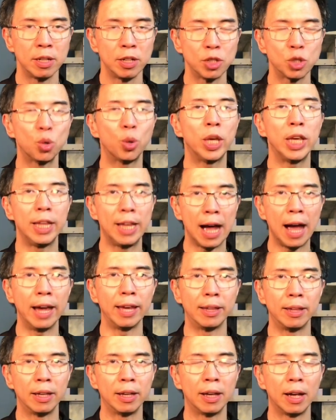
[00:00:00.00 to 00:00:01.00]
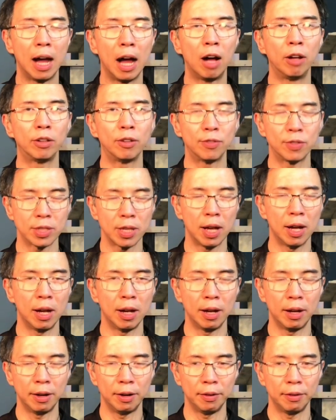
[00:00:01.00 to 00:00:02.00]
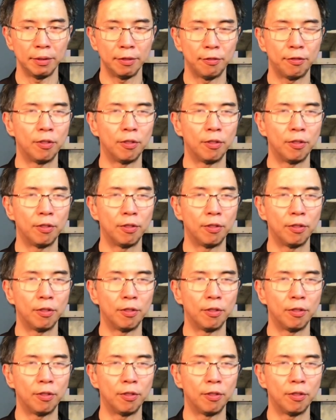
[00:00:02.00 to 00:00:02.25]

So he died out of, uh,